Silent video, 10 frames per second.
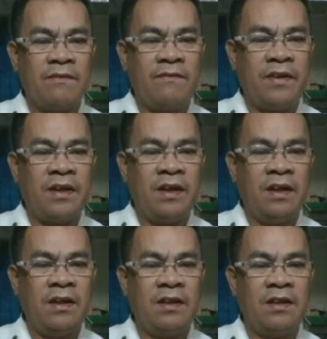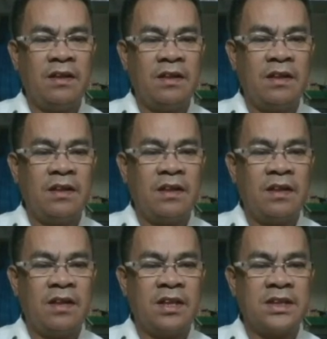V
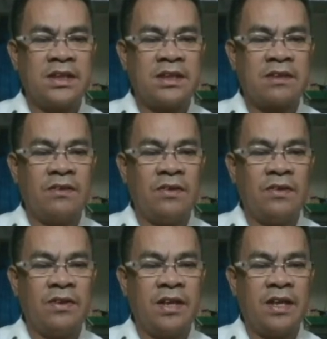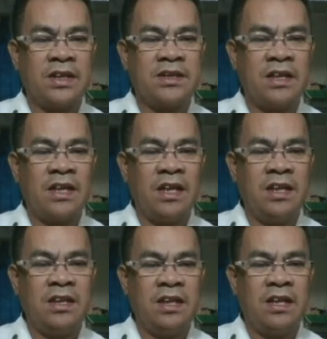is called as the
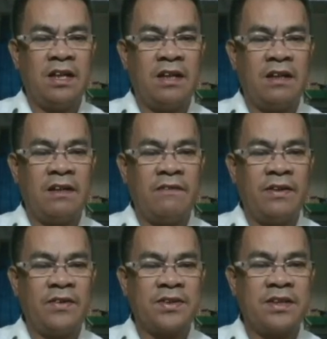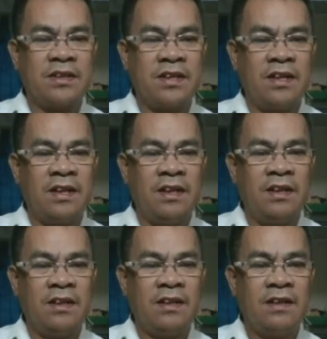linear velocity.
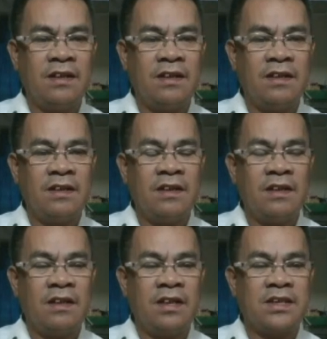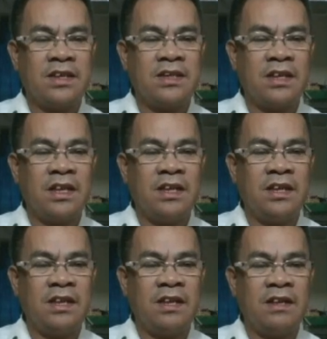This is
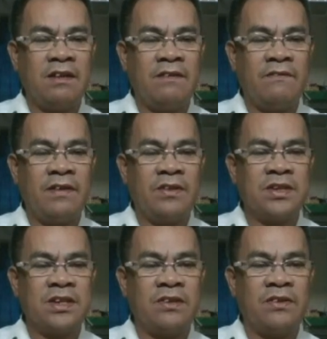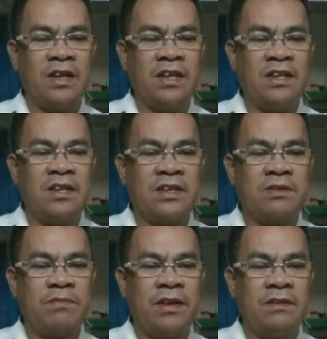linear velocity or linear
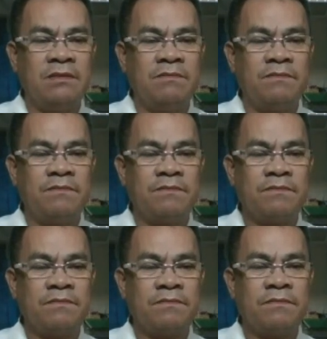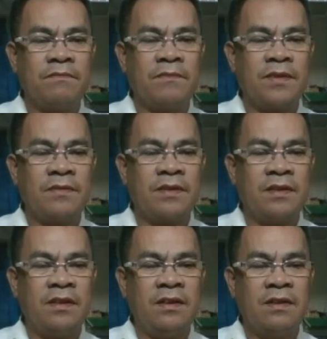speed.
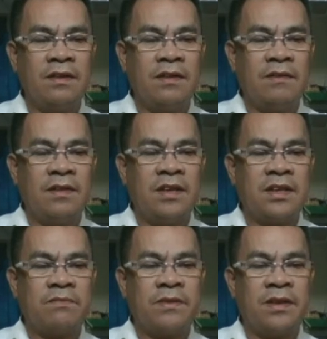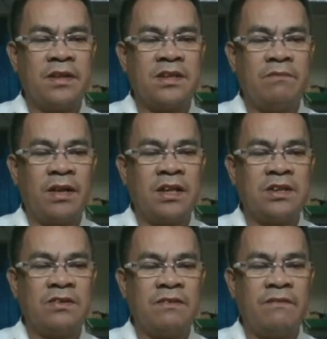Okay, speed is the
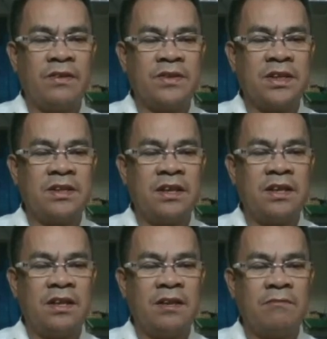magnitude of velocity.